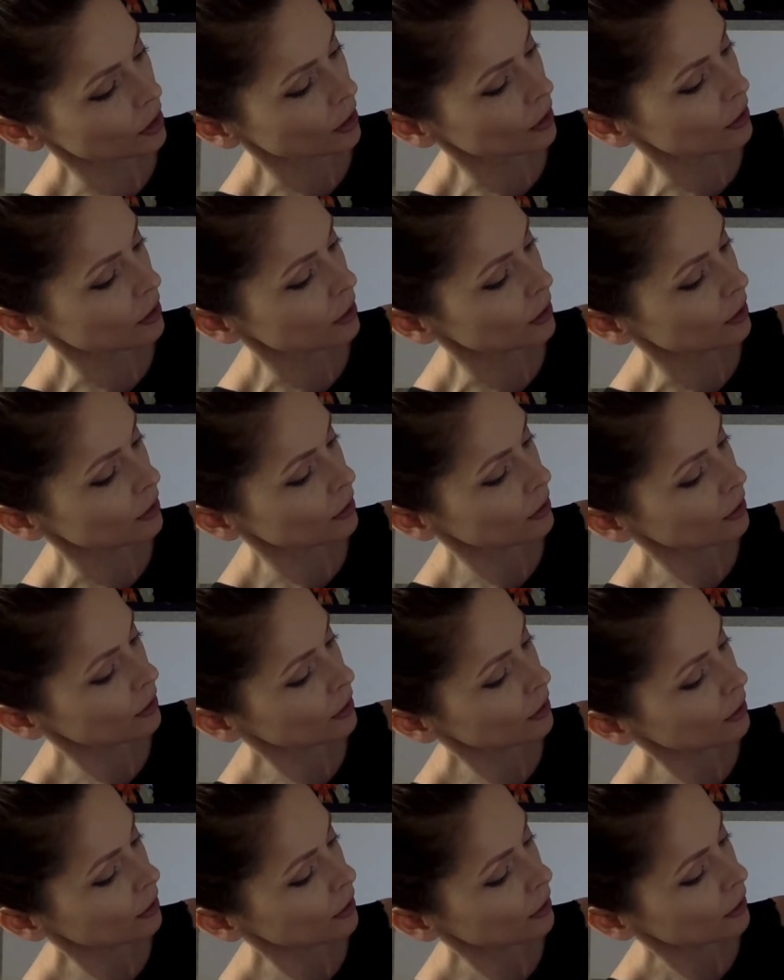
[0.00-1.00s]
you
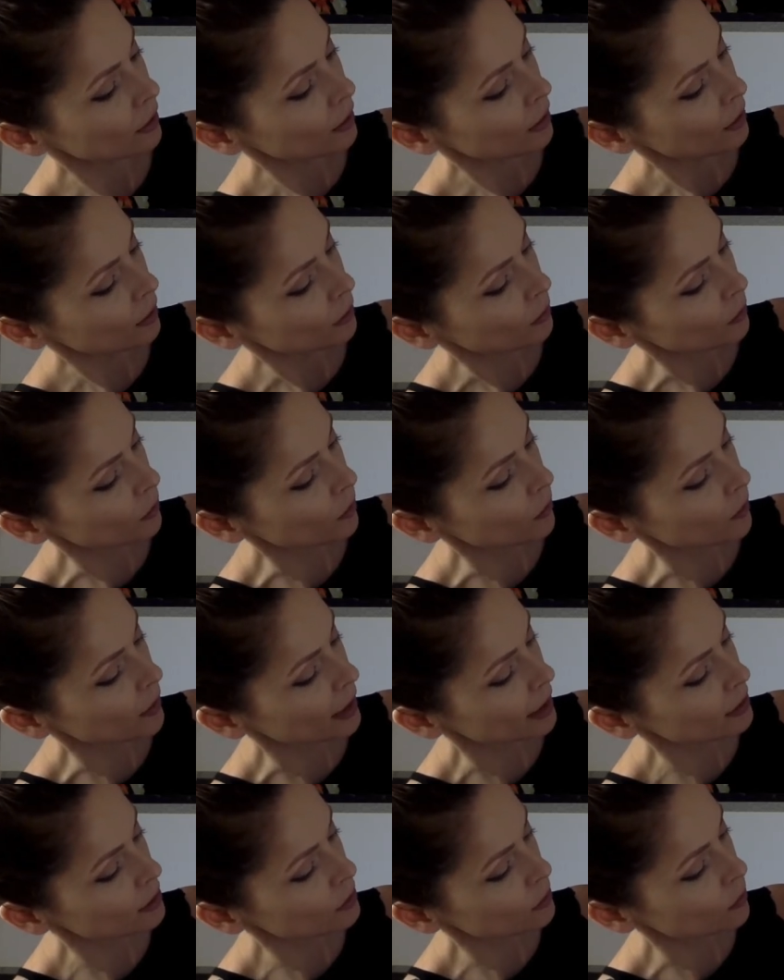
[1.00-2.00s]

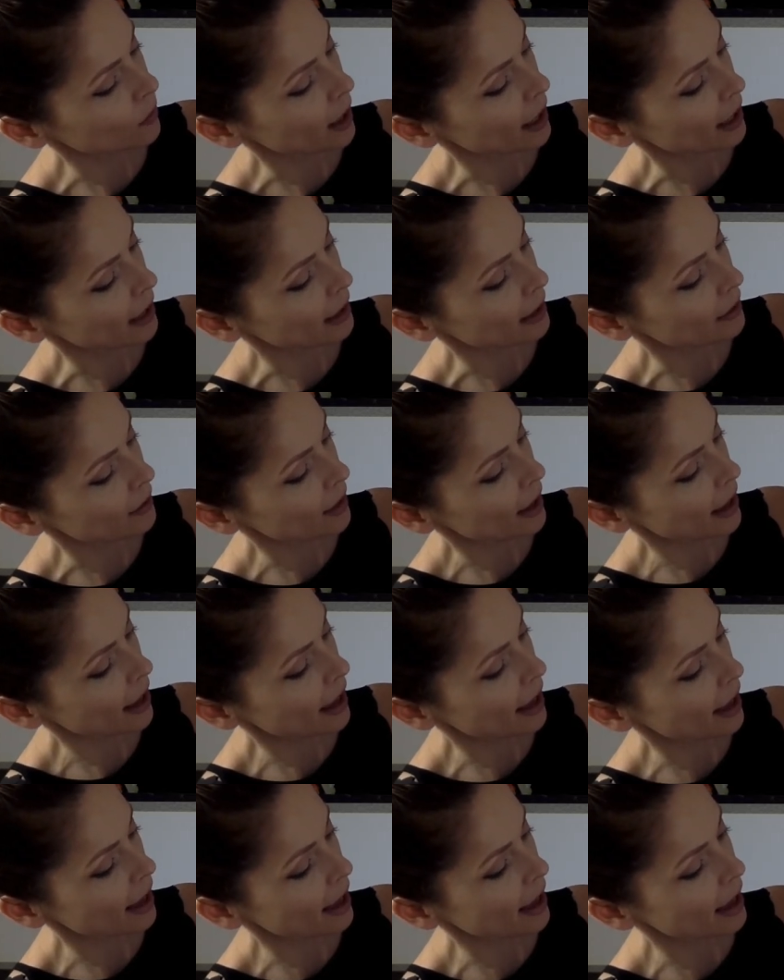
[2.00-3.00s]
which way the
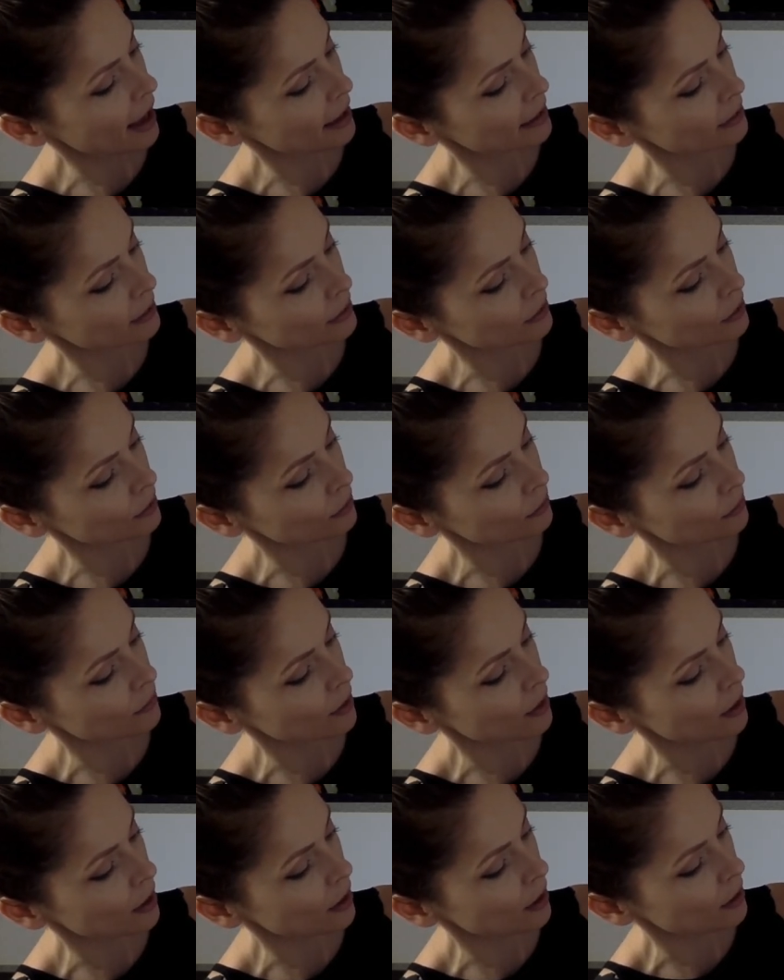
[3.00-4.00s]
hairs
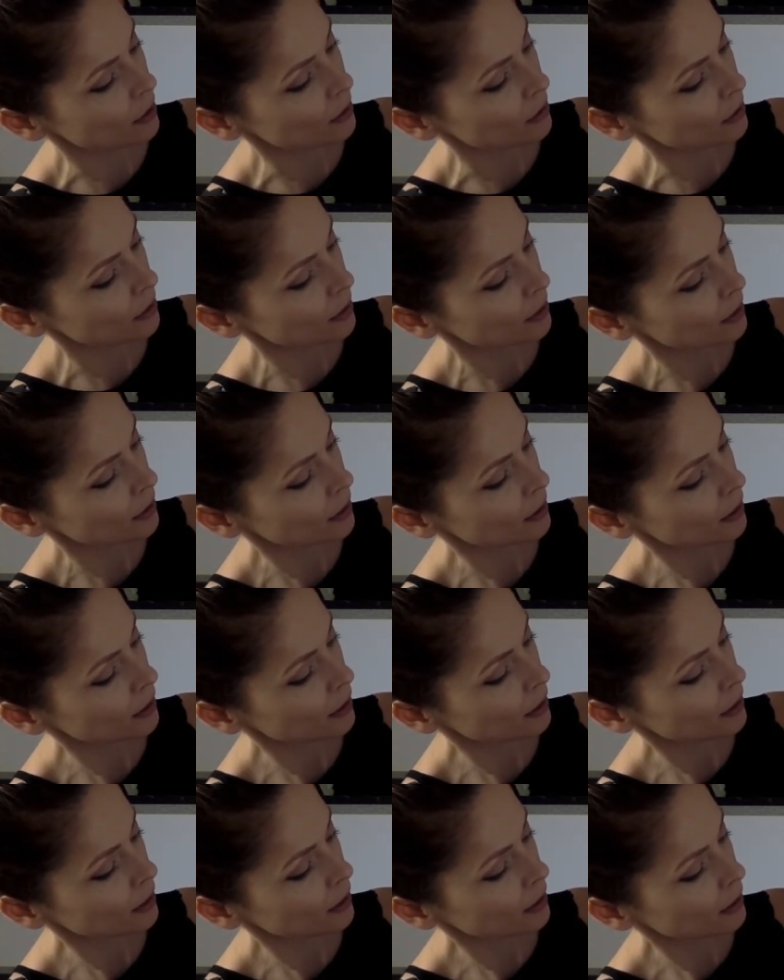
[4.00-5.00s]
grow.
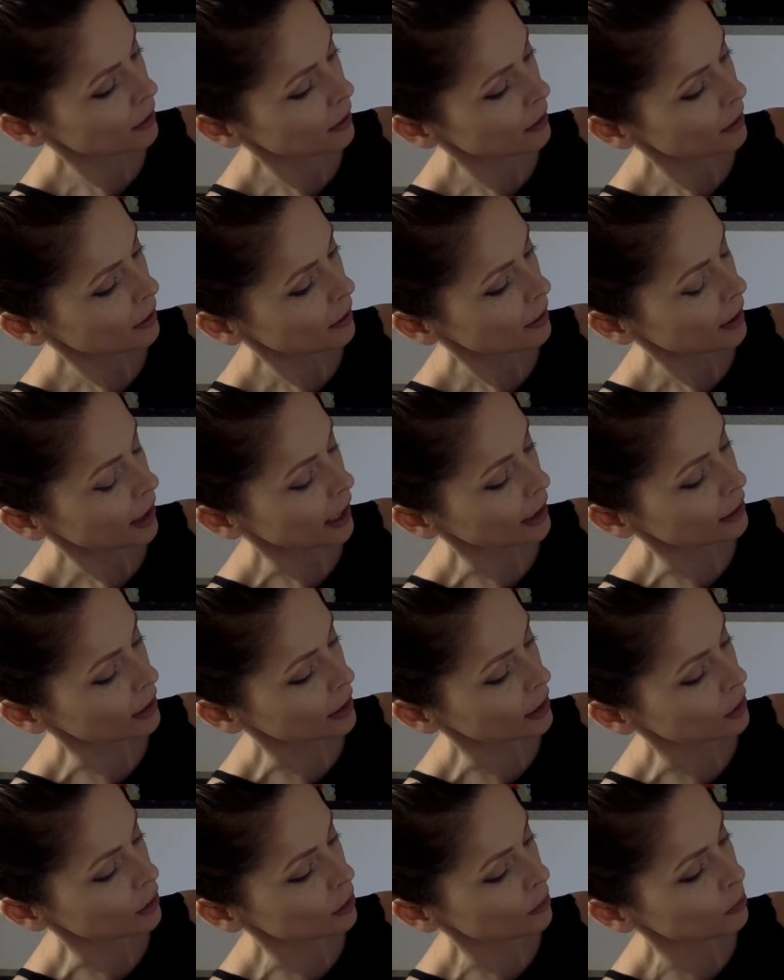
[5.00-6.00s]
And
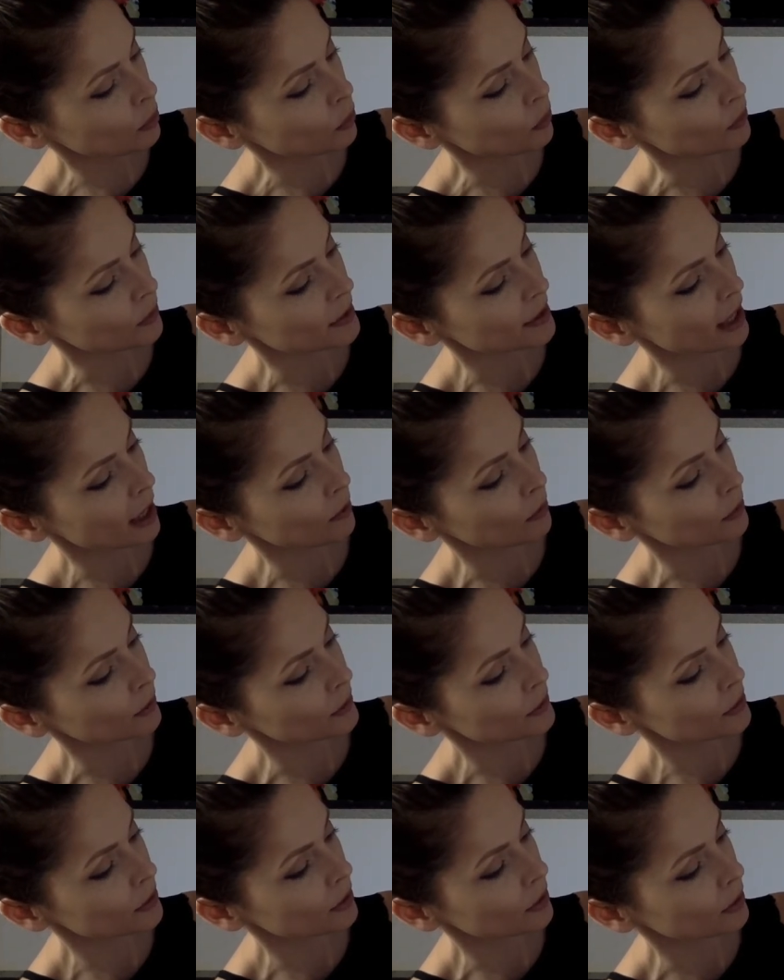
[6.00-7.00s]
then you can pause that one
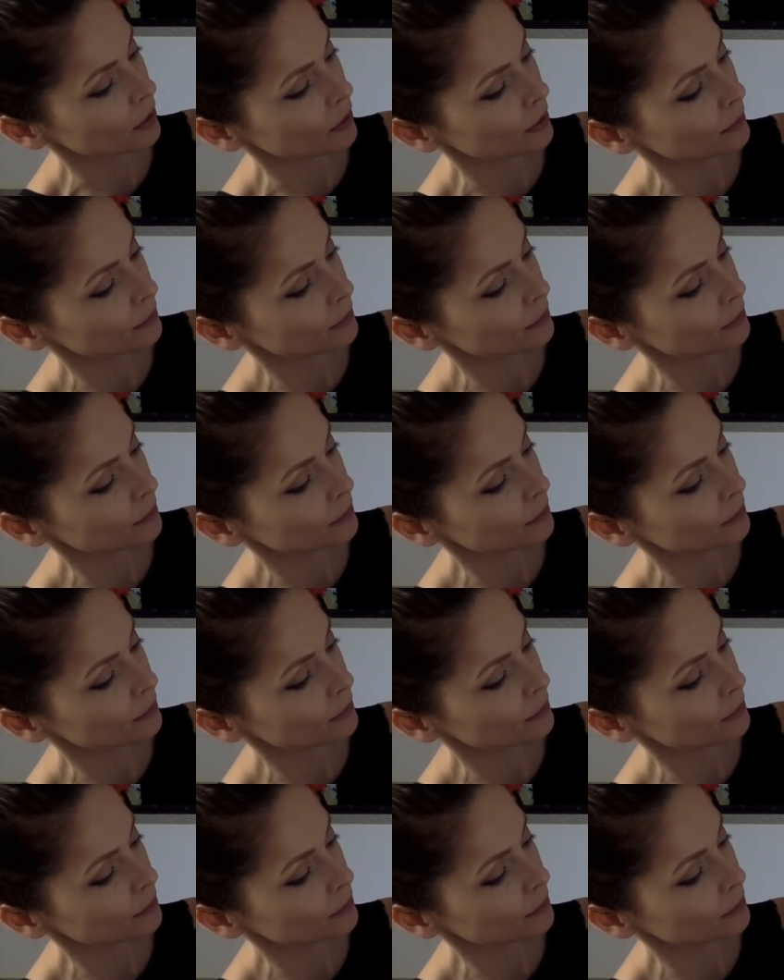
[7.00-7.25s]
too.